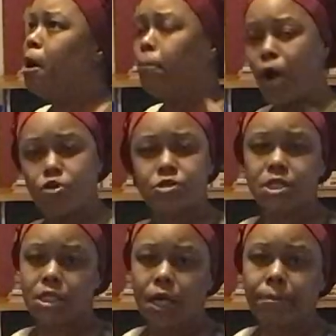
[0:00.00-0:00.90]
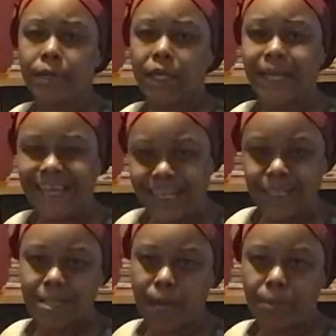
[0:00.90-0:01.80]
posting up
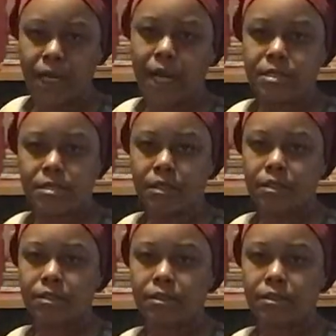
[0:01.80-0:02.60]
any type of content,